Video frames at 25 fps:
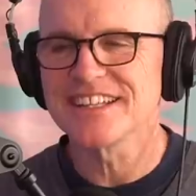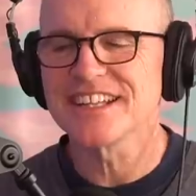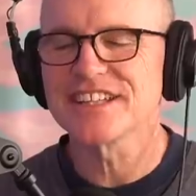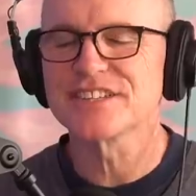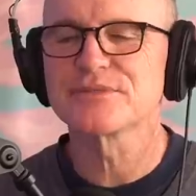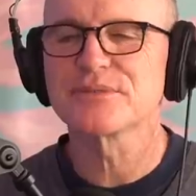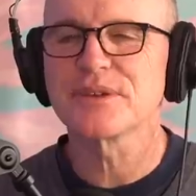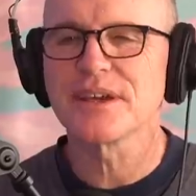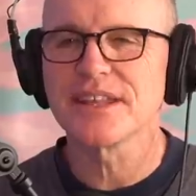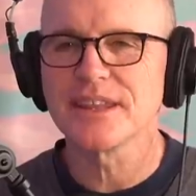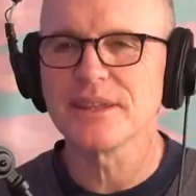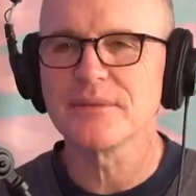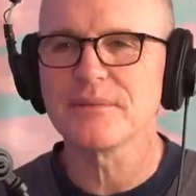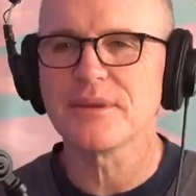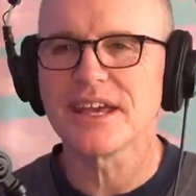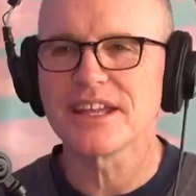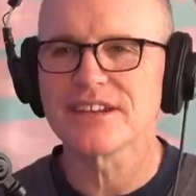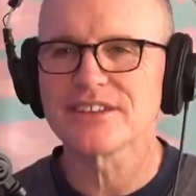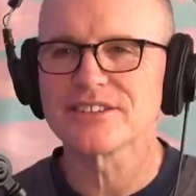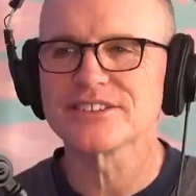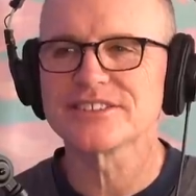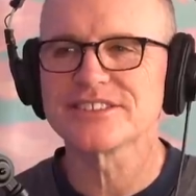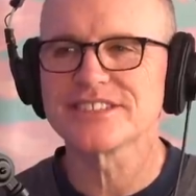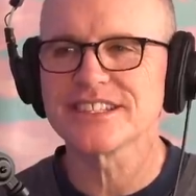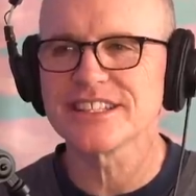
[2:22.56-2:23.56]
that's why they made
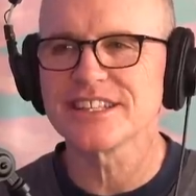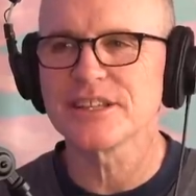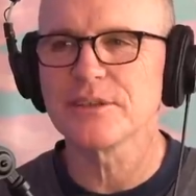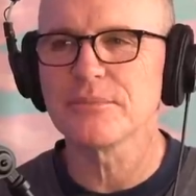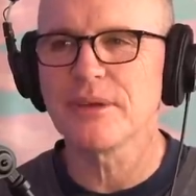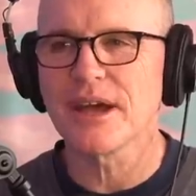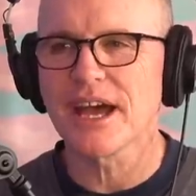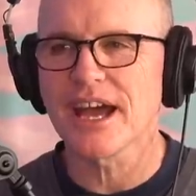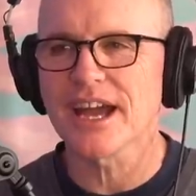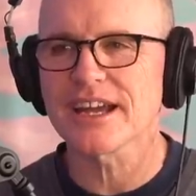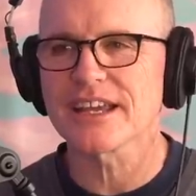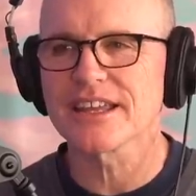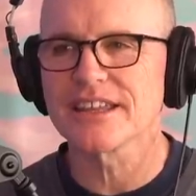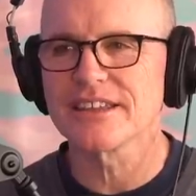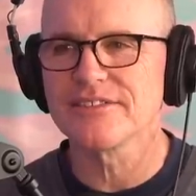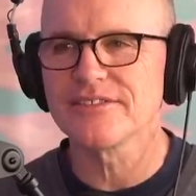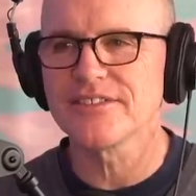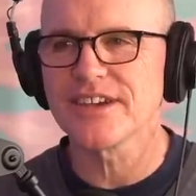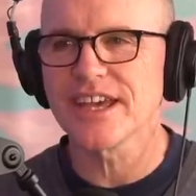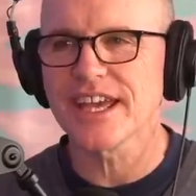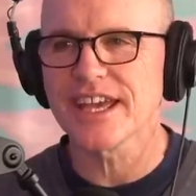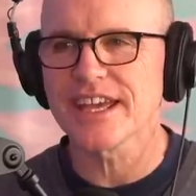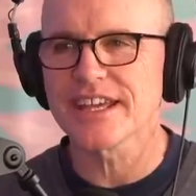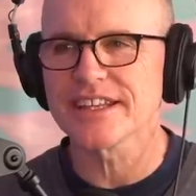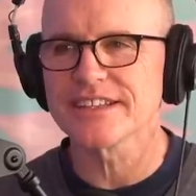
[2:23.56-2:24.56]
her sit in the back of the
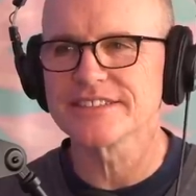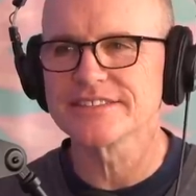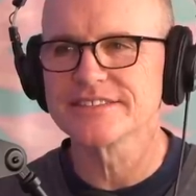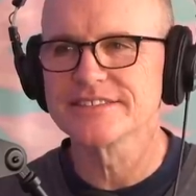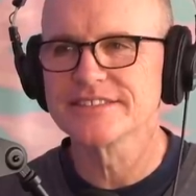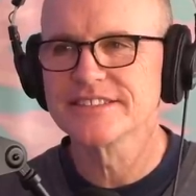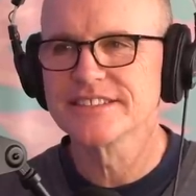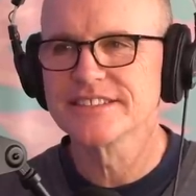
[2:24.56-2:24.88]
van.